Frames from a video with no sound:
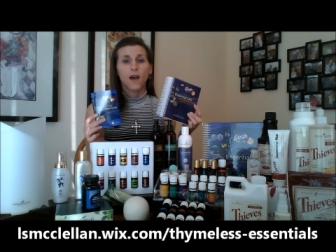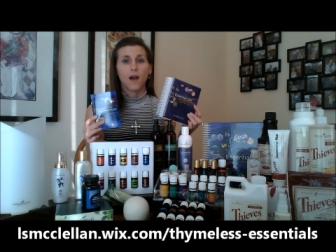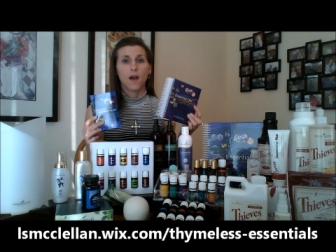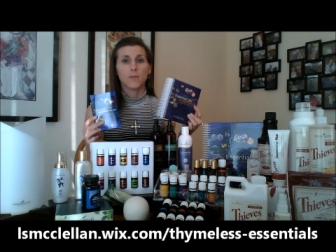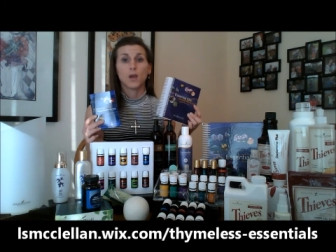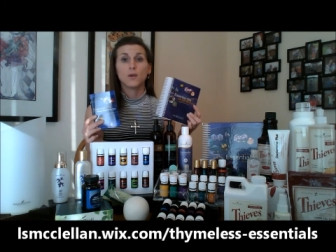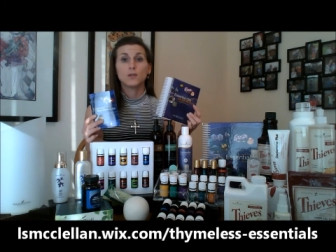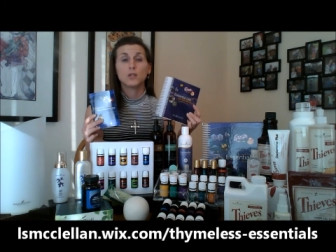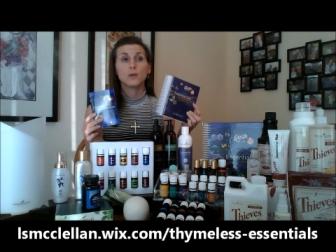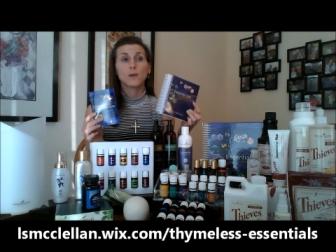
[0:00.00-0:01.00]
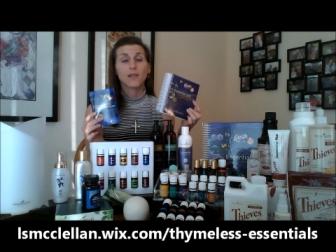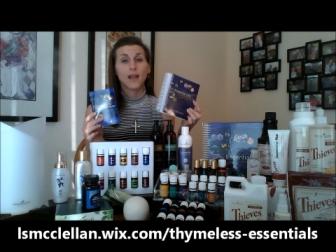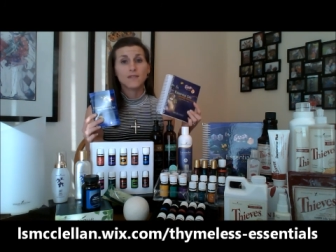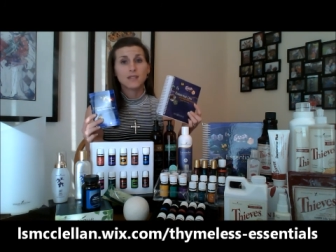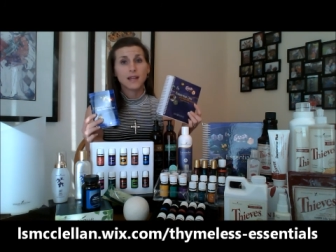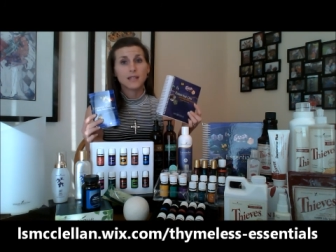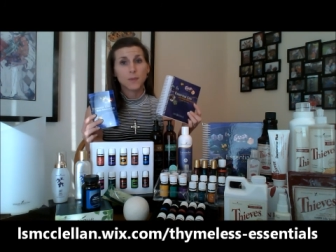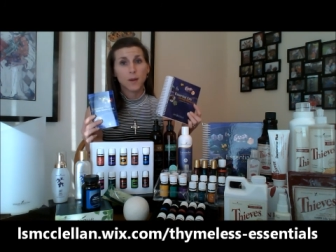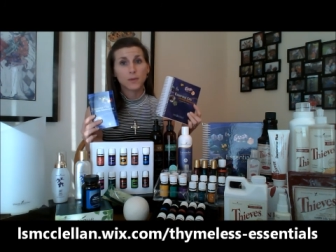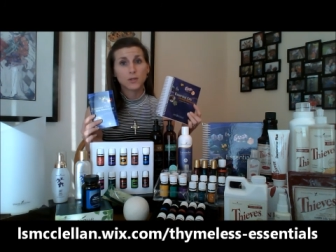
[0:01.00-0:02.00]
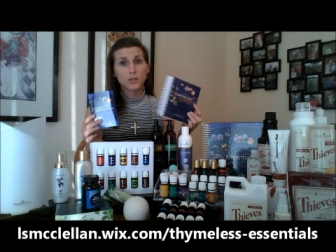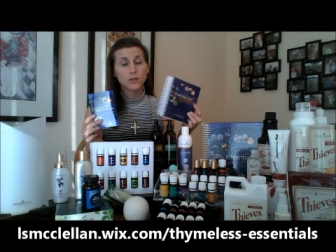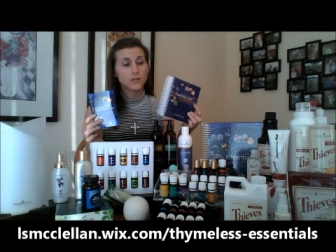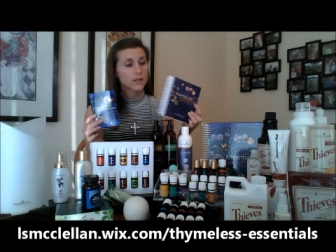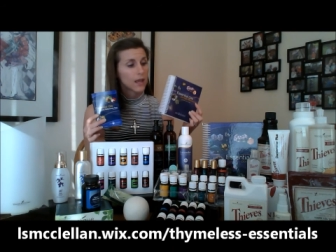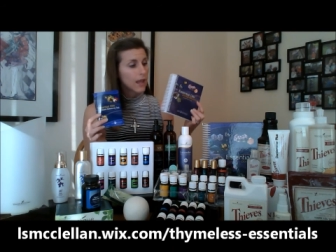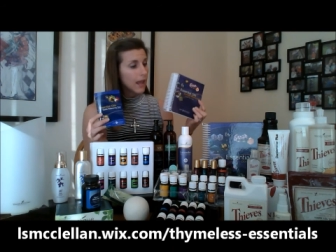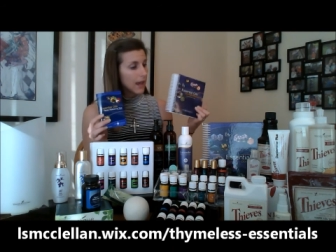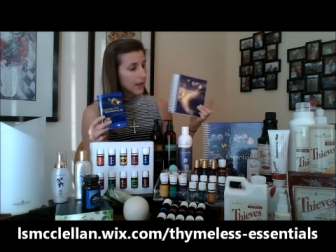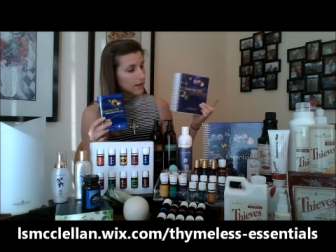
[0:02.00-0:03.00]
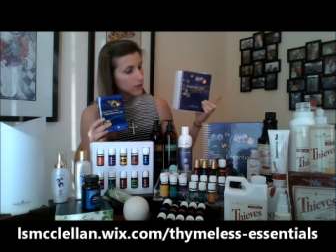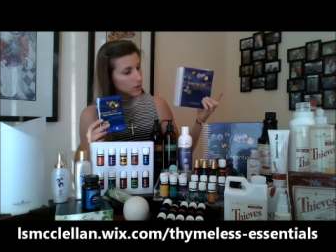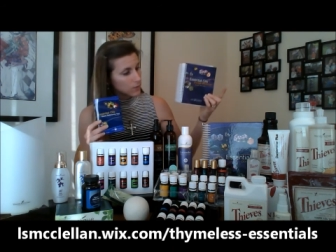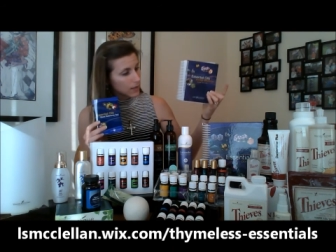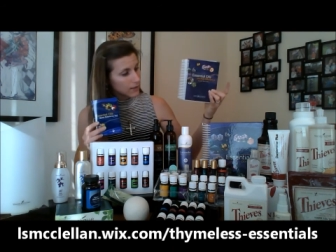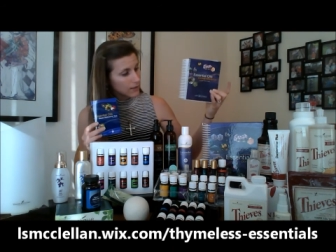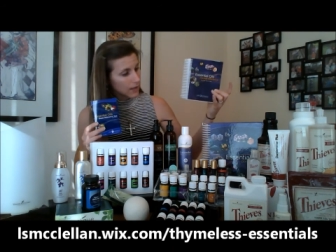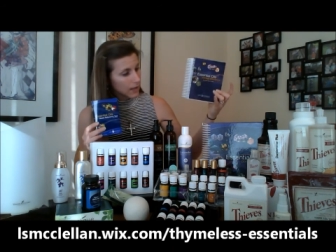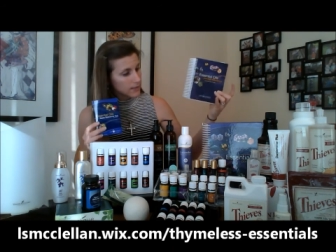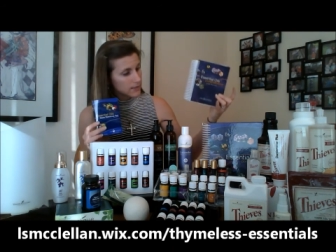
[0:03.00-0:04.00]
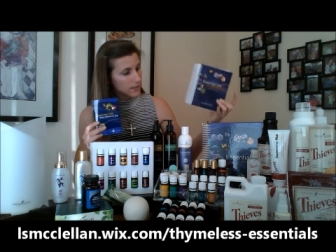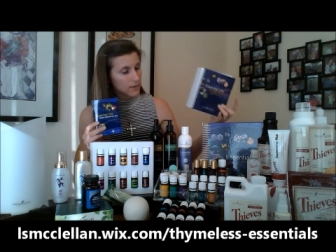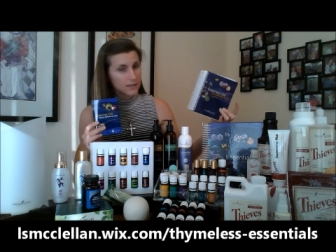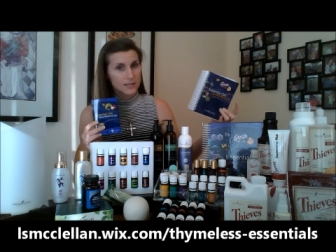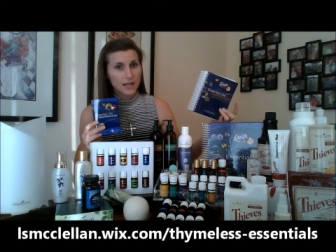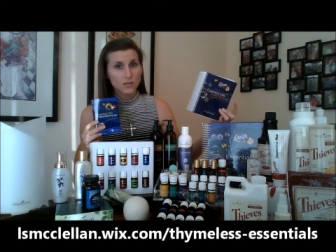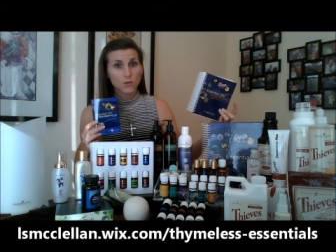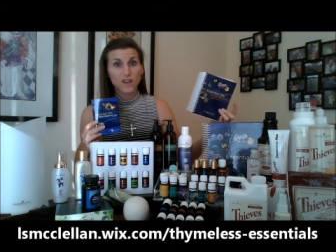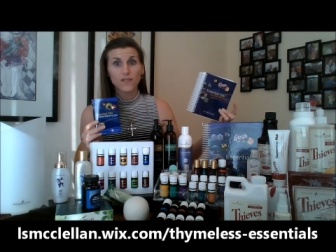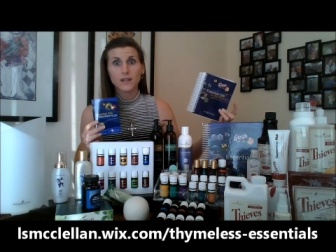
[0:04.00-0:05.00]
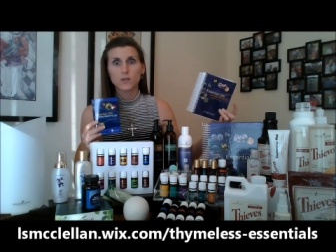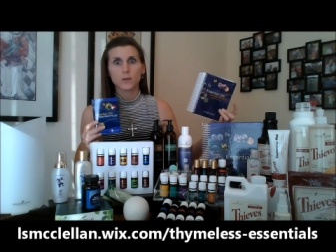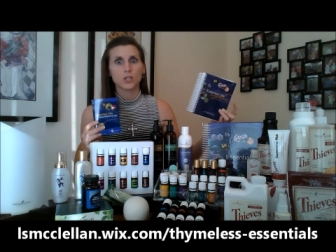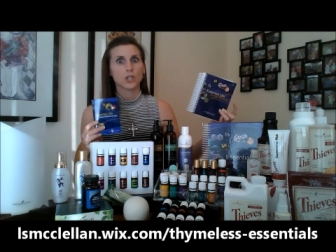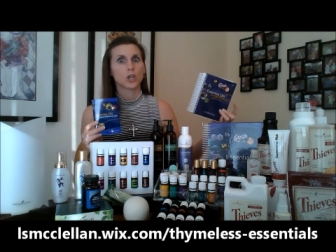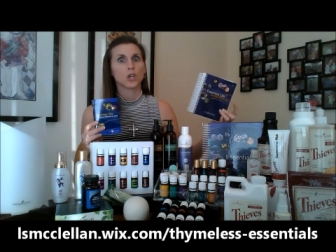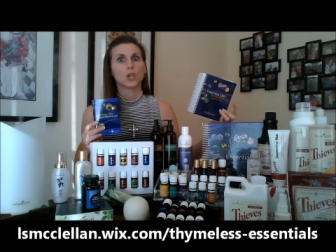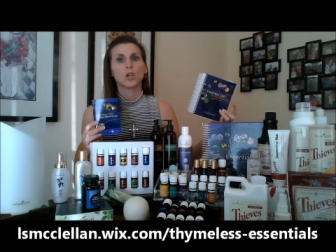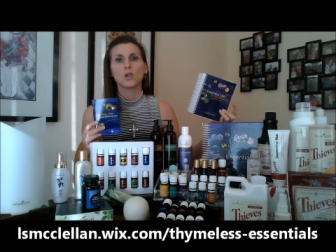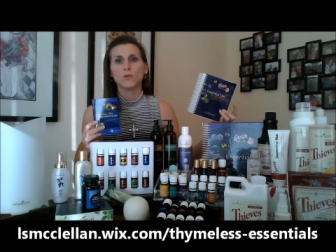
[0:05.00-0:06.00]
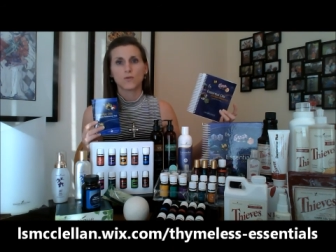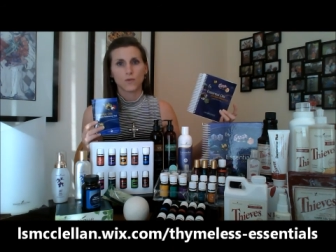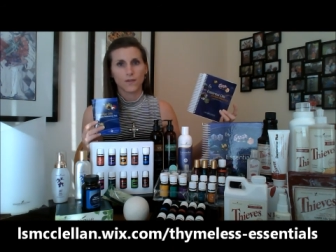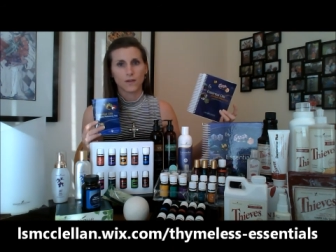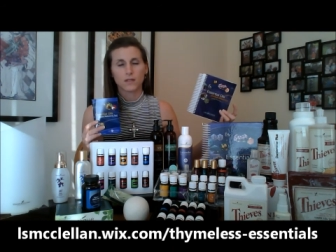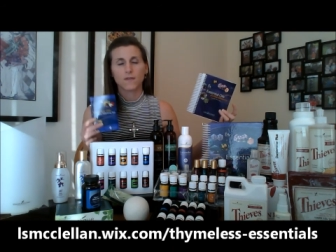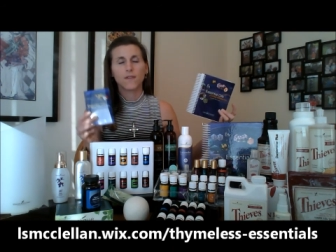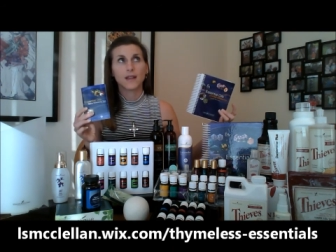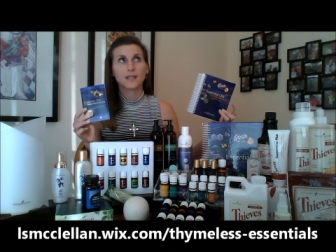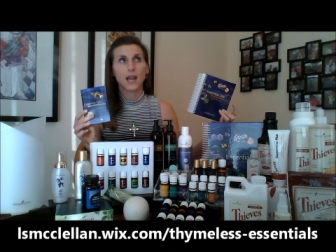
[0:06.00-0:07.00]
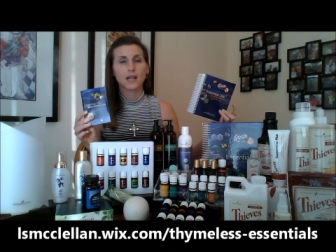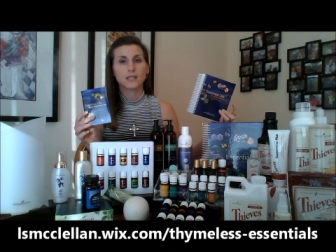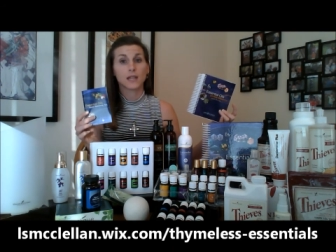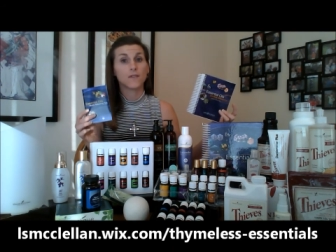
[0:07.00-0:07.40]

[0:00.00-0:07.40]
go to Life Science Publishers, and you can get the desk reference, which is a huge reference, fantastic.